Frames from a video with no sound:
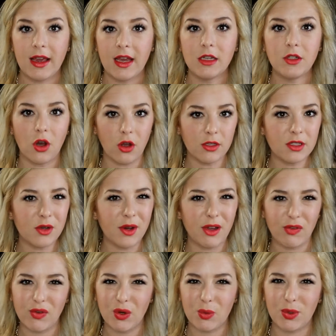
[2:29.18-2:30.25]
And also,
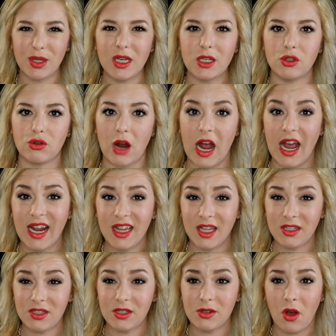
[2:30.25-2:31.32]
if you're really dry,
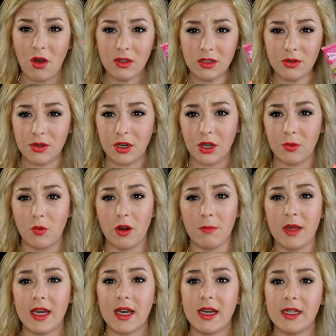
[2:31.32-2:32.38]
this is also a good
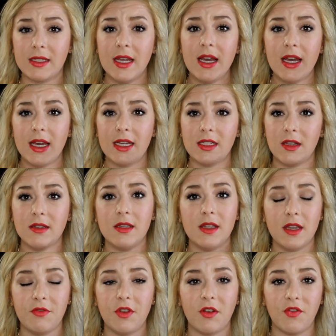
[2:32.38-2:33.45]
one because it
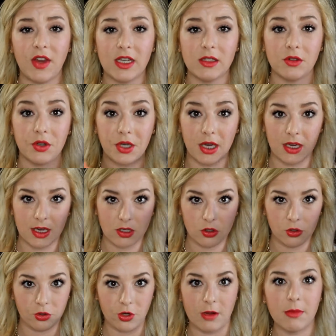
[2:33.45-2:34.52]
doesn't leave your face looking
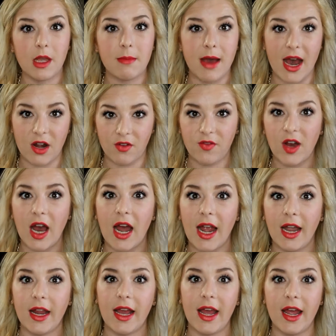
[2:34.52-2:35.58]
extremely
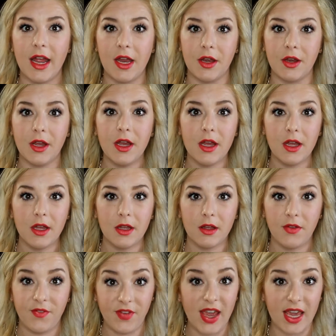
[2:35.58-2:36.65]
mattified and
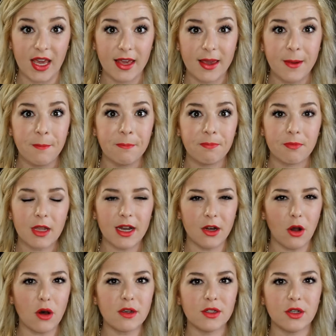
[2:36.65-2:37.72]
fake. And
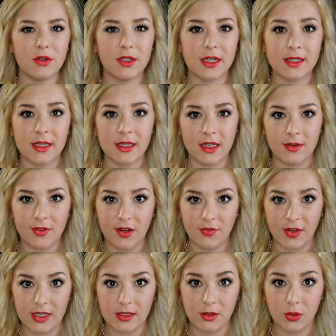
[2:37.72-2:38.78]
it also doesn't leave your
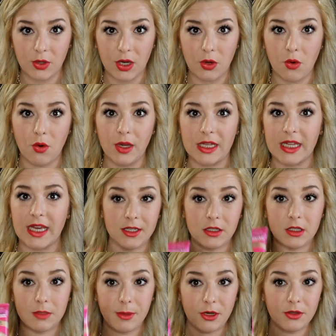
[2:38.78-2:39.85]
face looking oily.
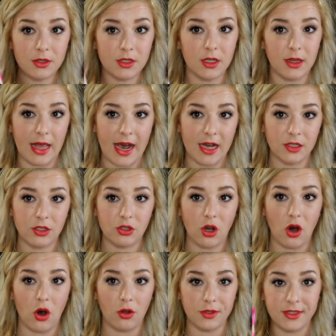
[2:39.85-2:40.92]
It's supposed to last
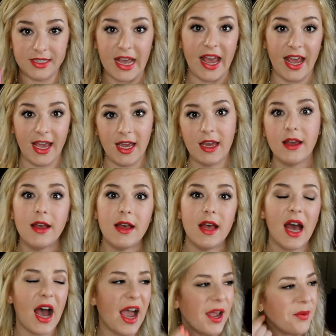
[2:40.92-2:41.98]
all day.
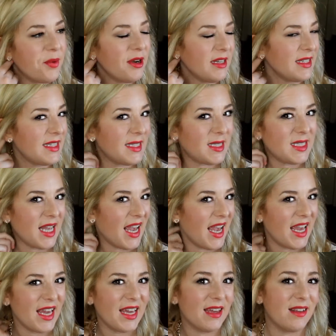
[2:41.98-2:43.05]
I wouldn't
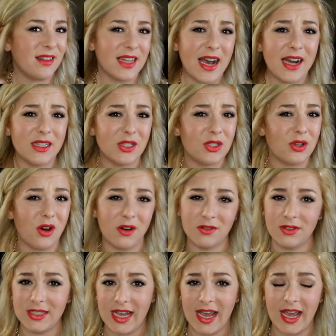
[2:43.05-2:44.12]
say it lasts
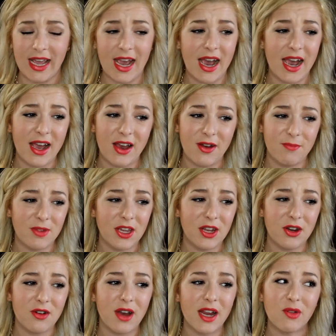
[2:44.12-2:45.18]
all day.
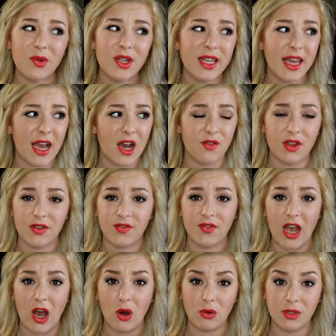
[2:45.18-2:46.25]
I really haven't
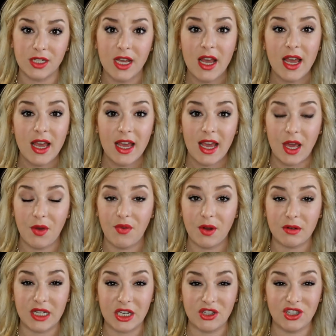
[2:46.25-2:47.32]
found a
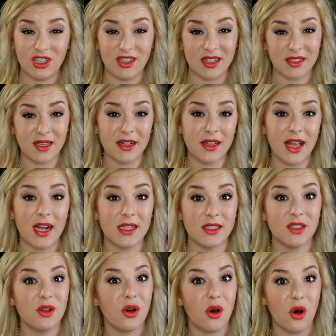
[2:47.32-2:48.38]
foundation that's going to
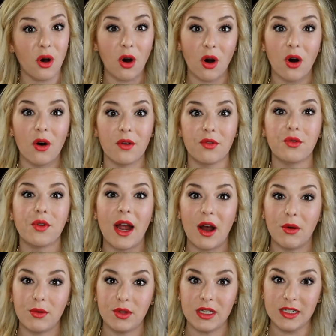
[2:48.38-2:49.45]
last all
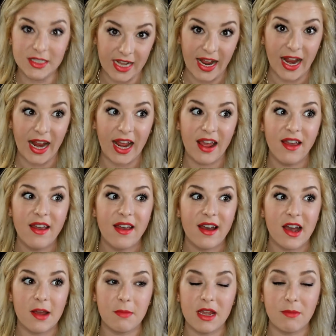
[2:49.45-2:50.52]
throughout the day.
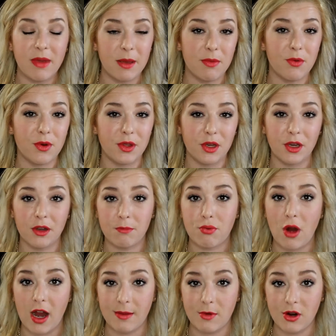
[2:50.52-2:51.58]
I mean, maybe with a good
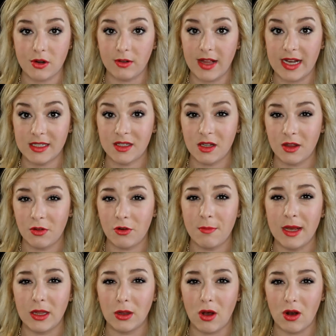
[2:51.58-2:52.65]
primer it'll last a little
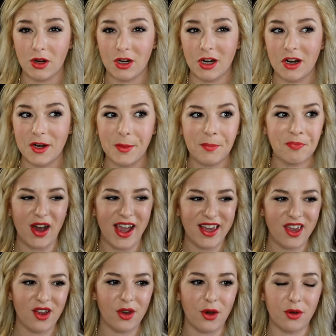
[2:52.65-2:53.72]
bit longer. I
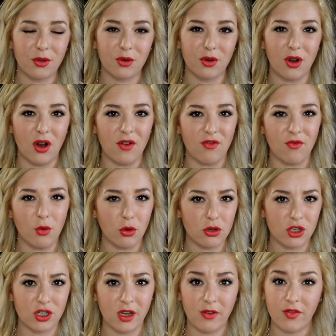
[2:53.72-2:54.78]
can go through a
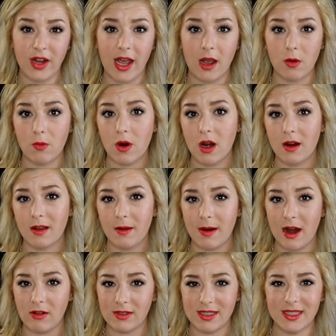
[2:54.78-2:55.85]
full shift at work
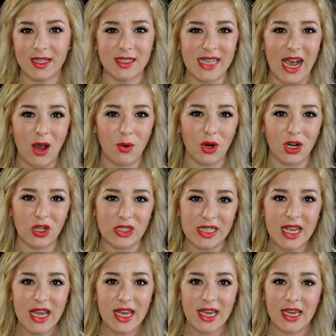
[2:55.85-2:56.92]
around 6
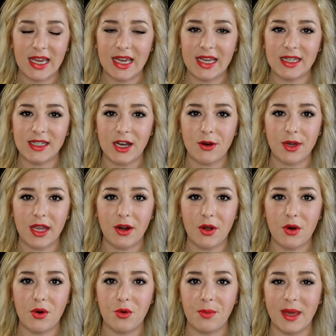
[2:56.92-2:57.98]
hours, and I'll get
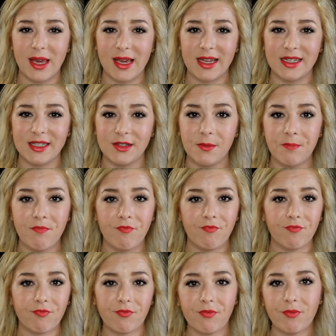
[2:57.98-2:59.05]
home and
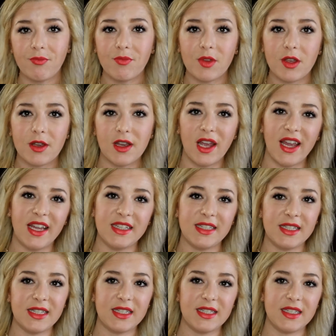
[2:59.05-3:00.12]

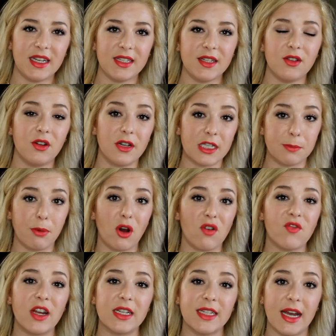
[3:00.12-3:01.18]
it doesn't look as
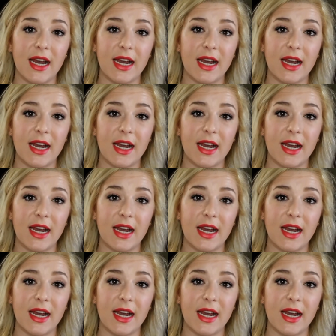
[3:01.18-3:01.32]
perfect